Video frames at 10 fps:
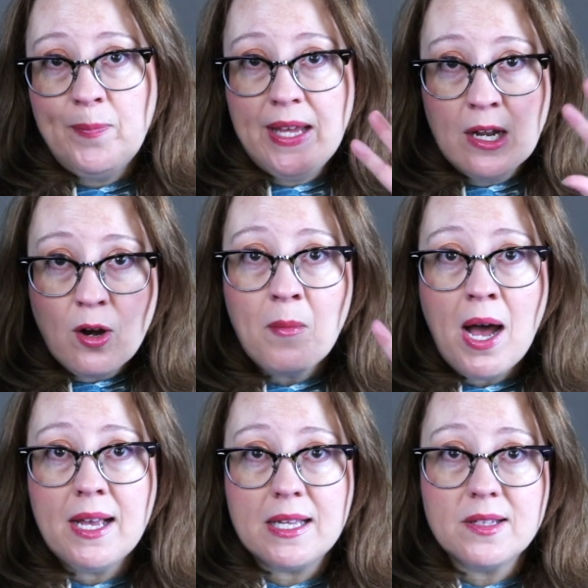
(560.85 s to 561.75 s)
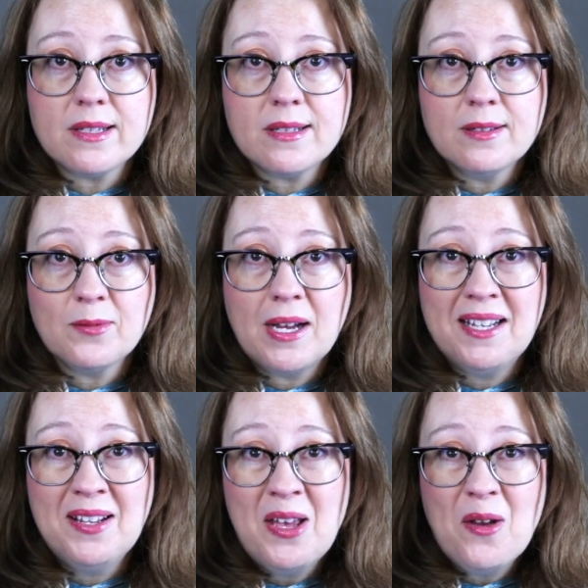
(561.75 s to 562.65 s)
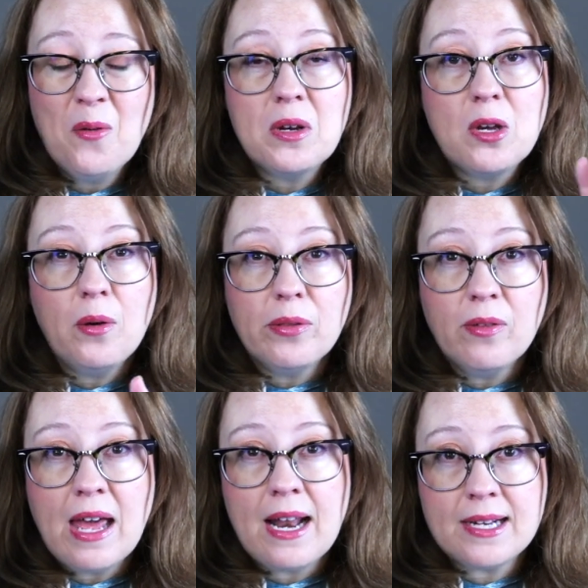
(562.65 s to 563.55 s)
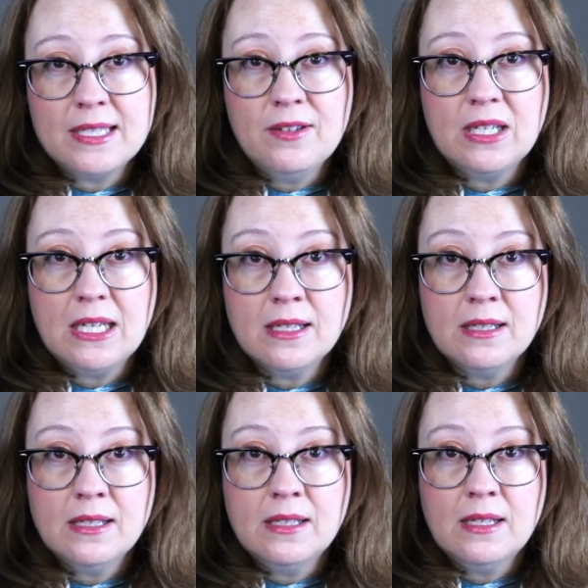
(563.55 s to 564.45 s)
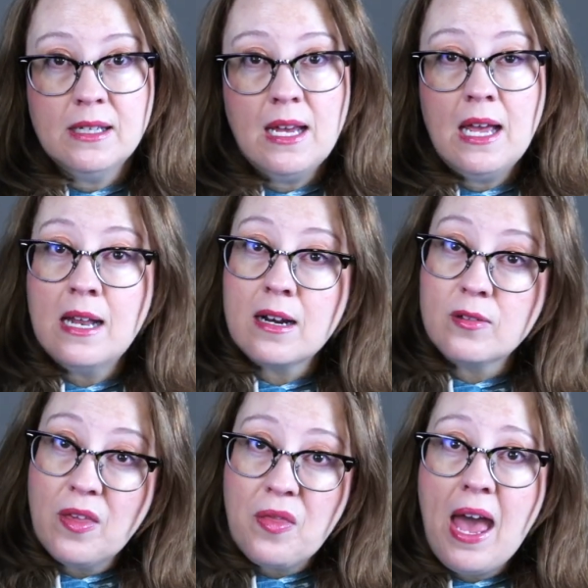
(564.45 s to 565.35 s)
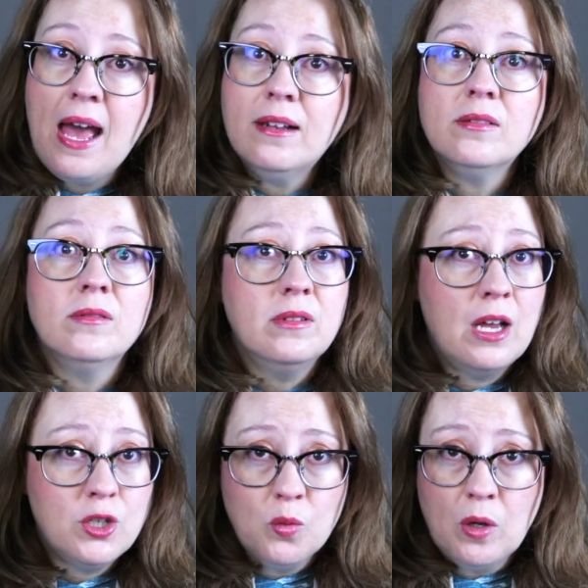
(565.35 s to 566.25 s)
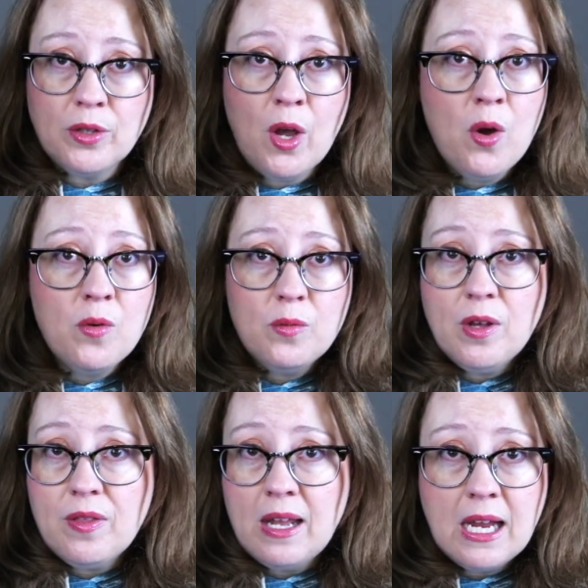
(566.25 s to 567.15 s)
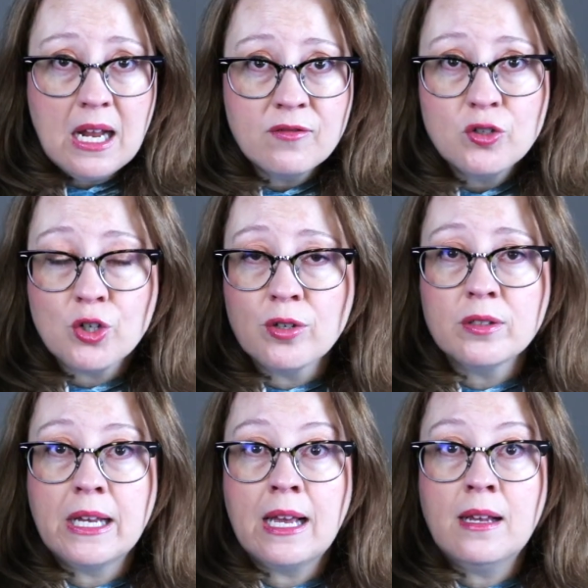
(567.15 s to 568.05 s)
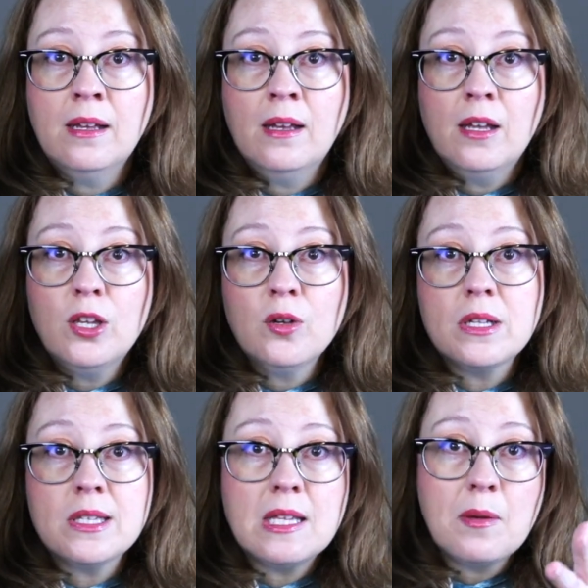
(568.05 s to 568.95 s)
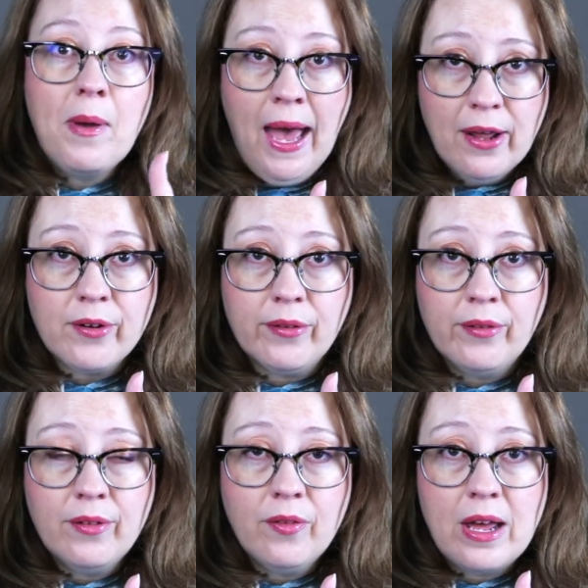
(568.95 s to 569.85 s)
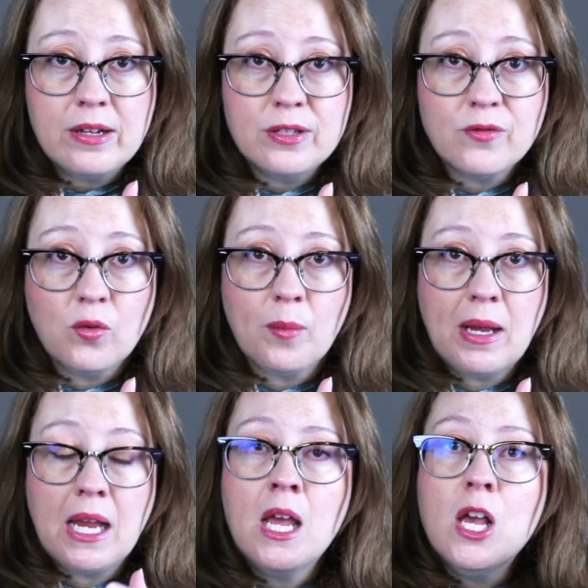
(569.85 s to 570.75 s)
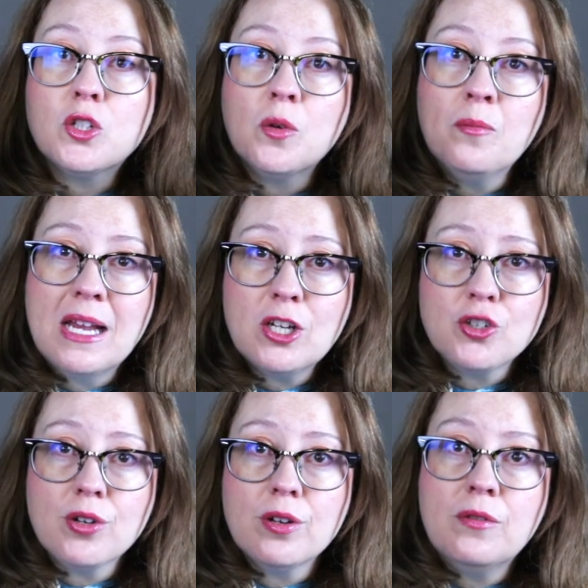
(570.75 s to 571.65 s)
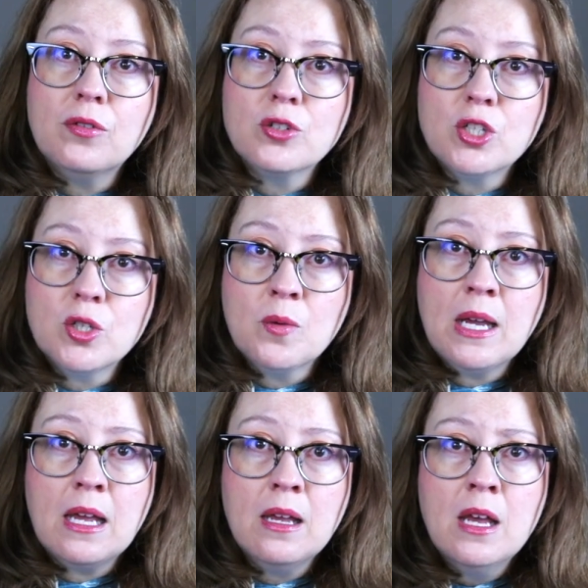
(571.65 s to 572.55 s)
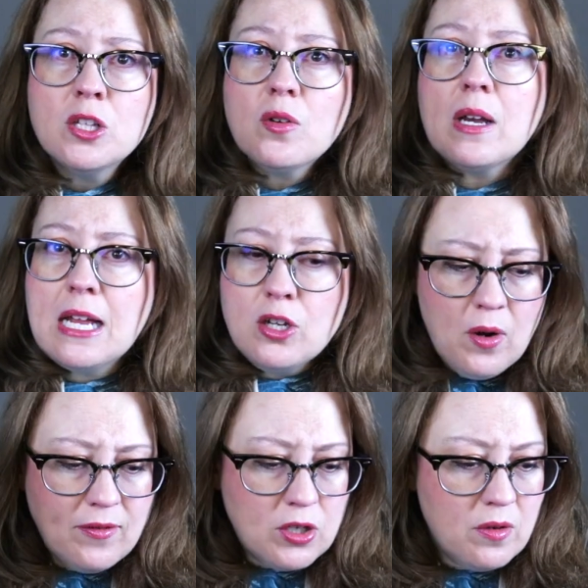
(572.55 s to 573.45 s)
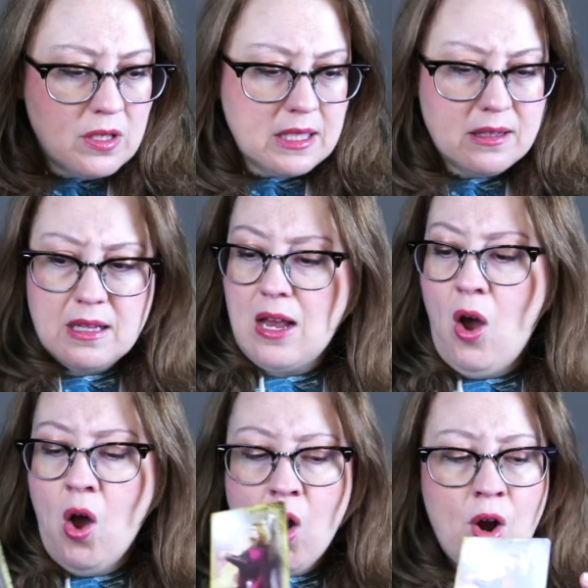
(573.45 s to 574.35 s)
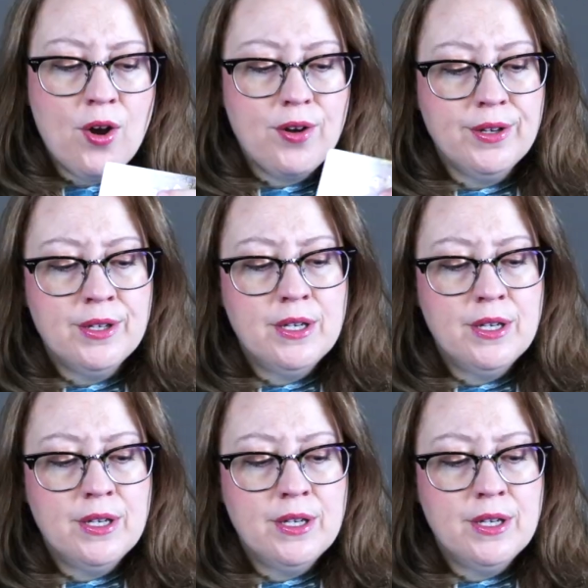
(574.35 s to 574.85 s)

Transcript: in our minds, right? When we go through that activity. And not only that, as you all know, with any kind of journaling, you can see the pattern that is forming. So make sure if you're doing, so again, you don't have to do this like hard